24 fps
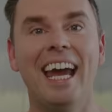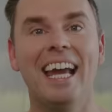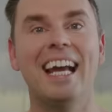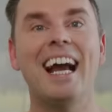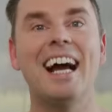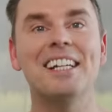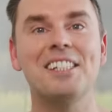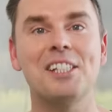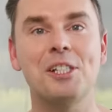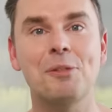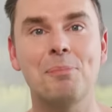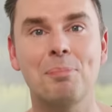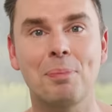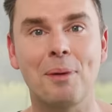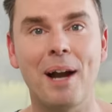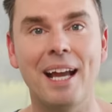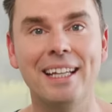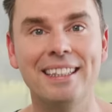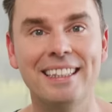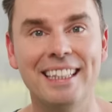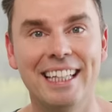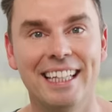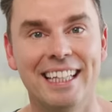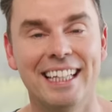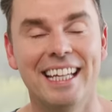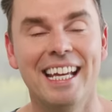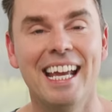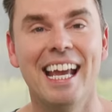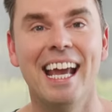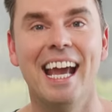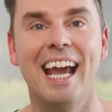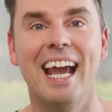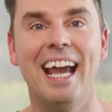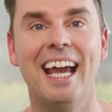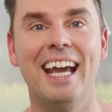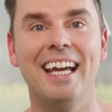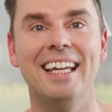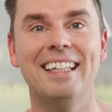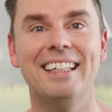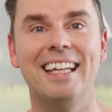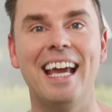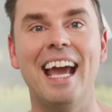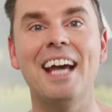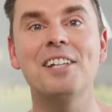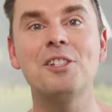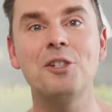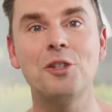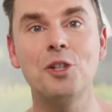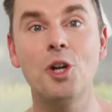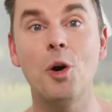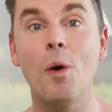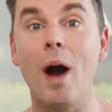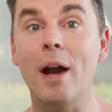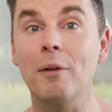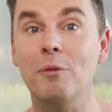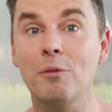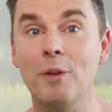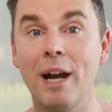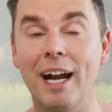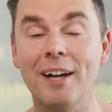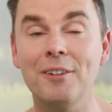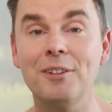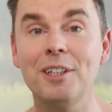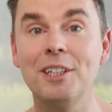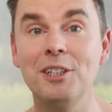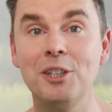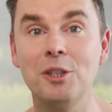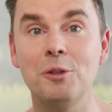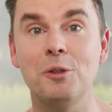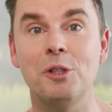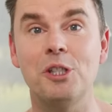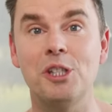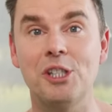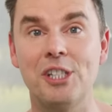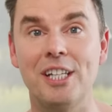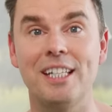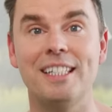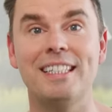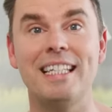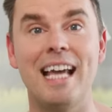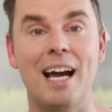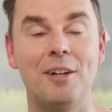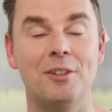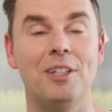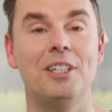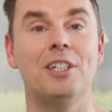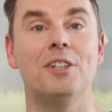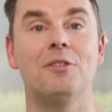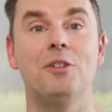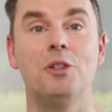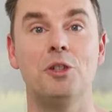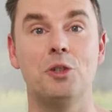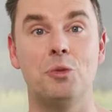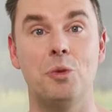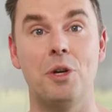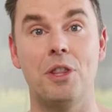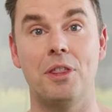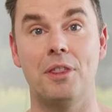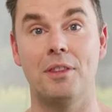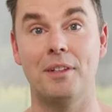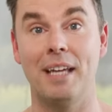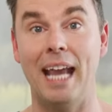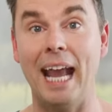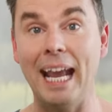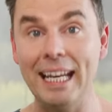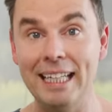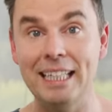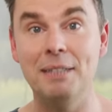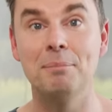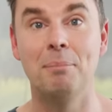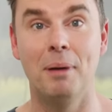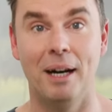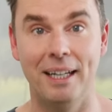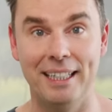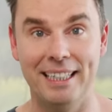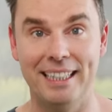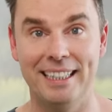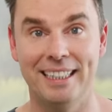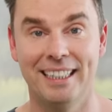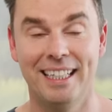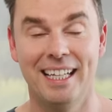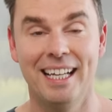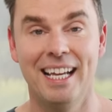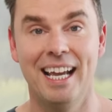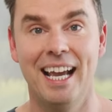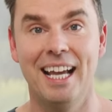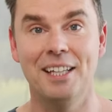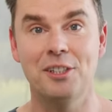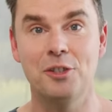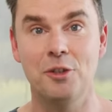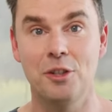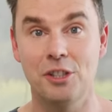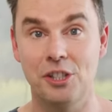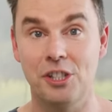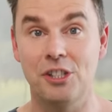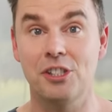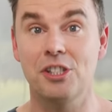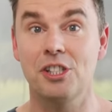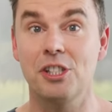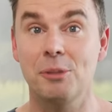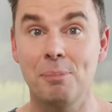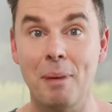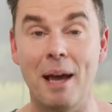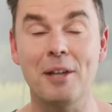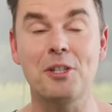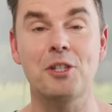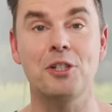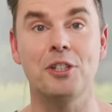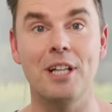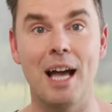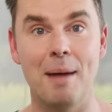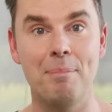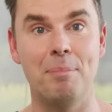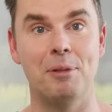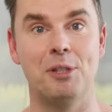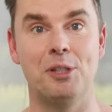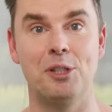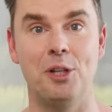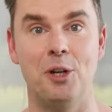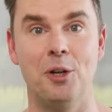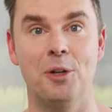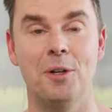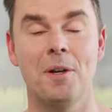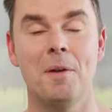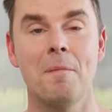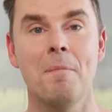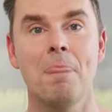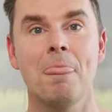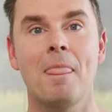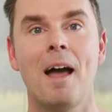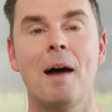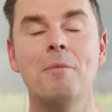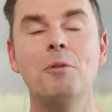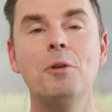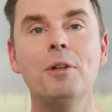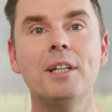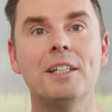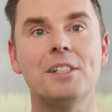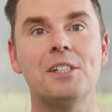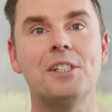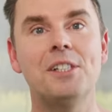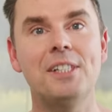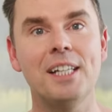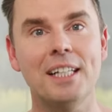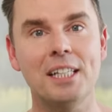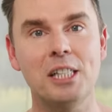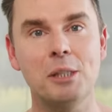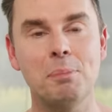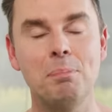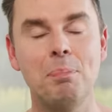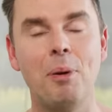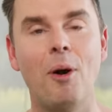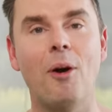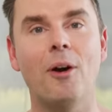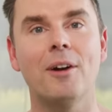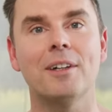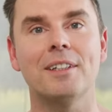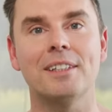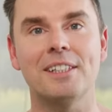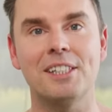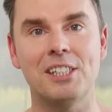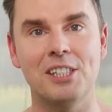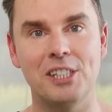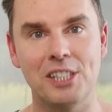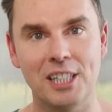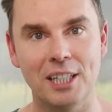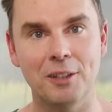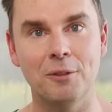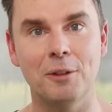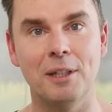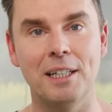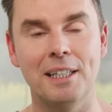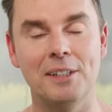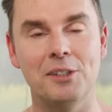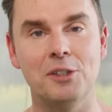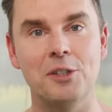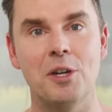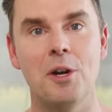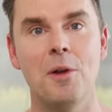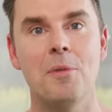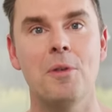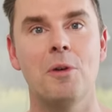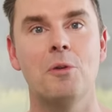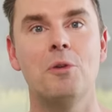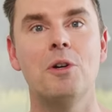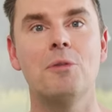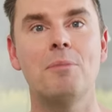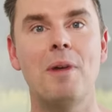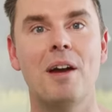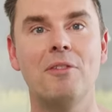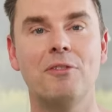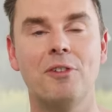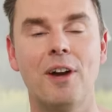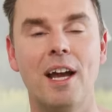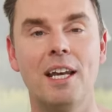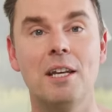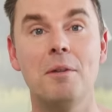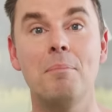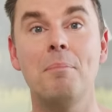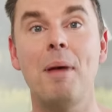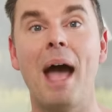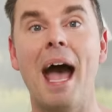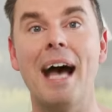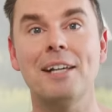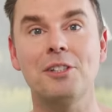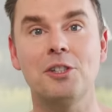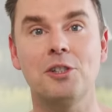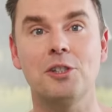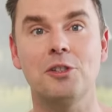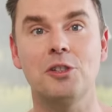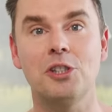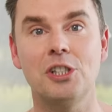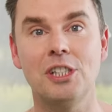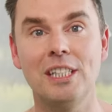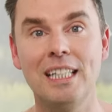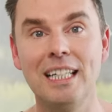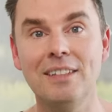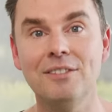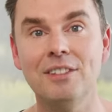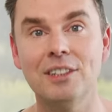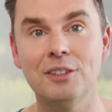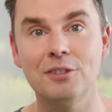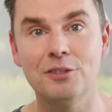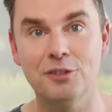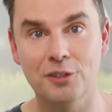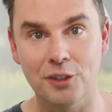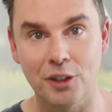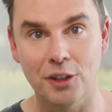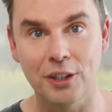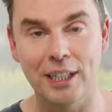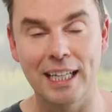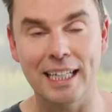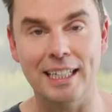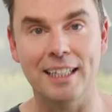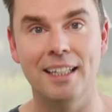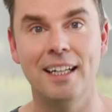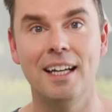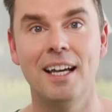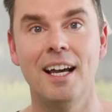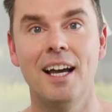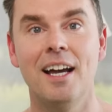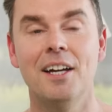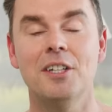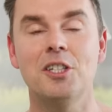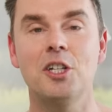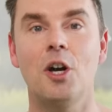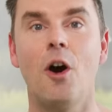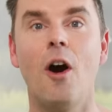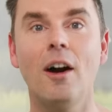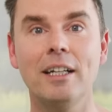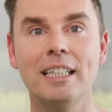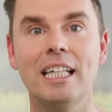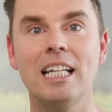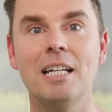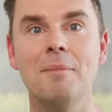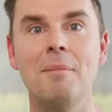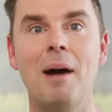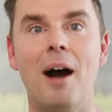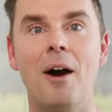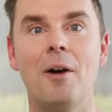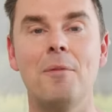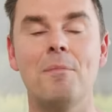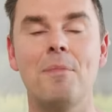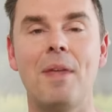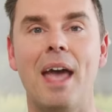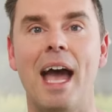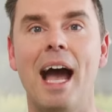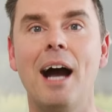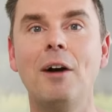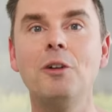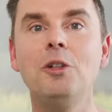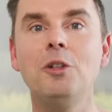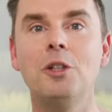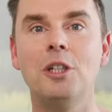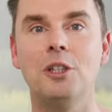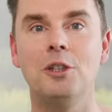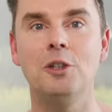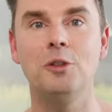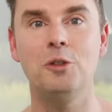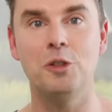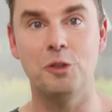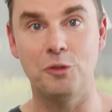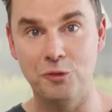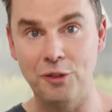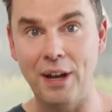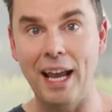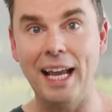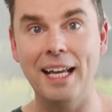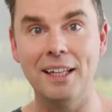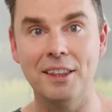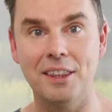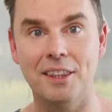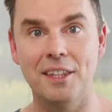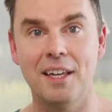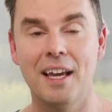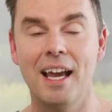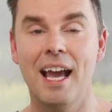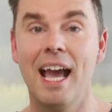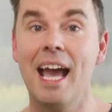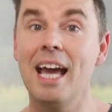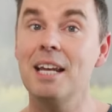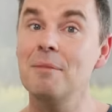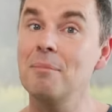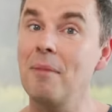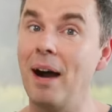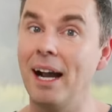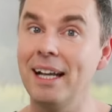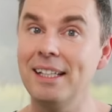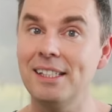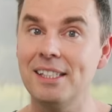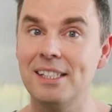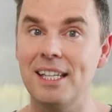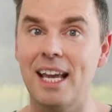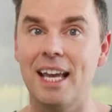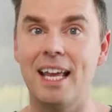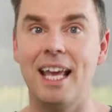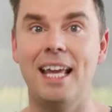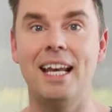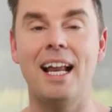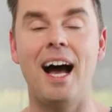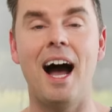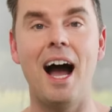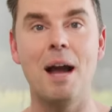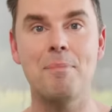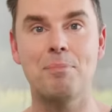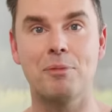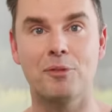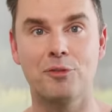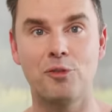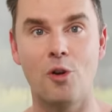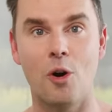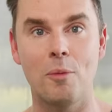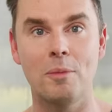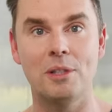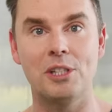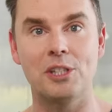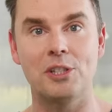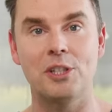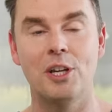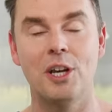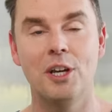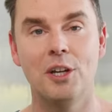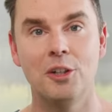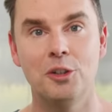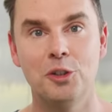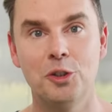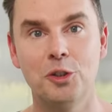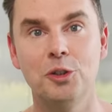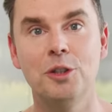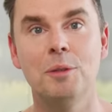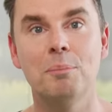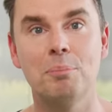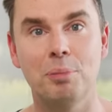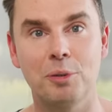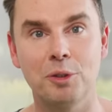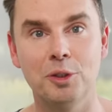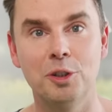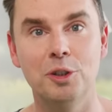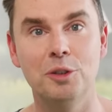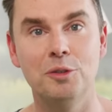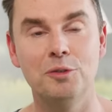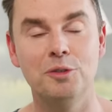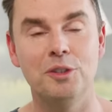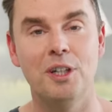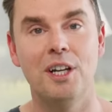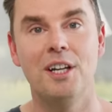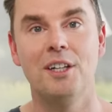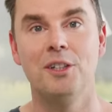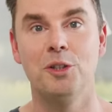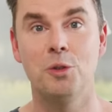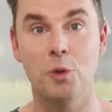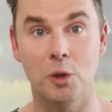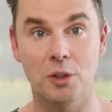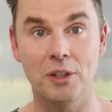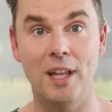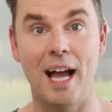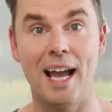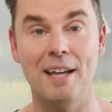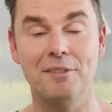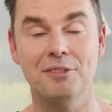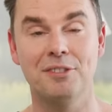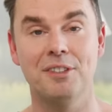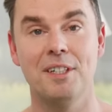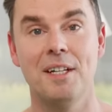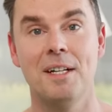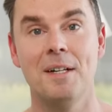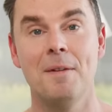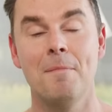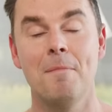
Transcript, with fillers: Hey guys, it's Brendan, and as you know, I rarely do sit-down interviews with anybody, and so this is a special episode. I'm doing a 6-part series with my friend Pastor Steven Furtick, talking about how you can use faith and mindset and high performance to improve your life.